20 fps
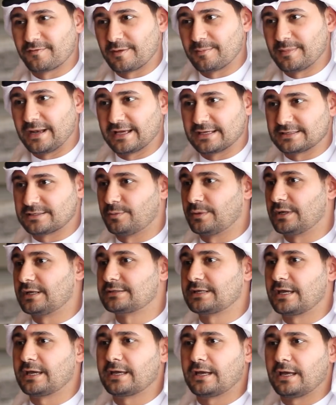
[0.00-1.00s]
of them legacy. When
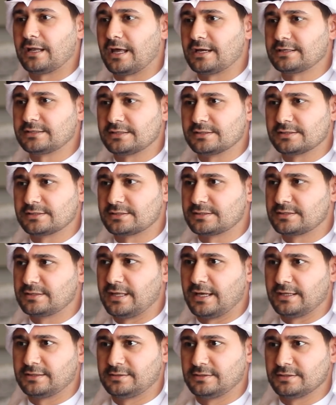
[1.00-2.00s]
I say a license
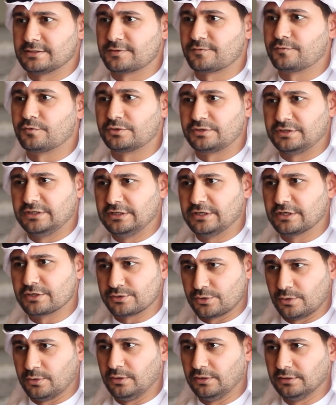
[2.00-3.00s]
that is 14
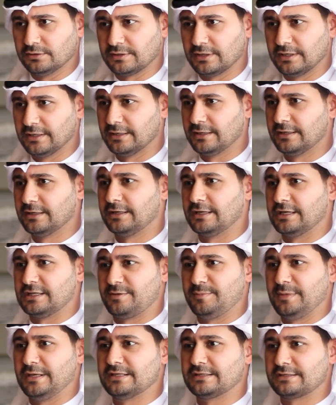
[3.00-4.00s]
years old,
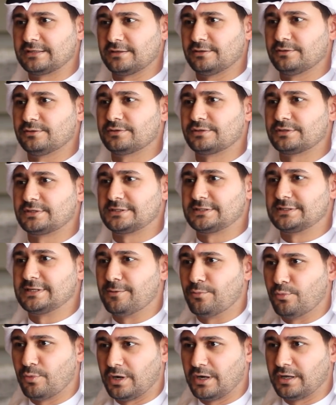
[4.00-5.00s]
it means
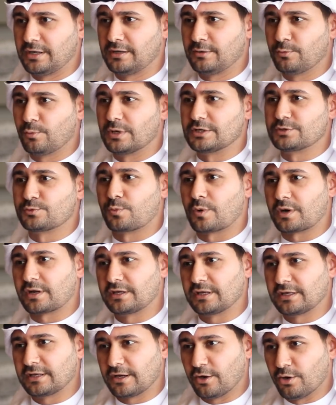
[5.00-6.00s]
someone was
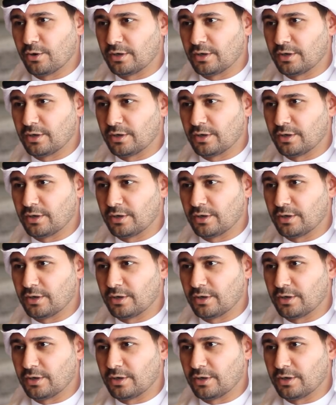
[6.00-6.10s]
working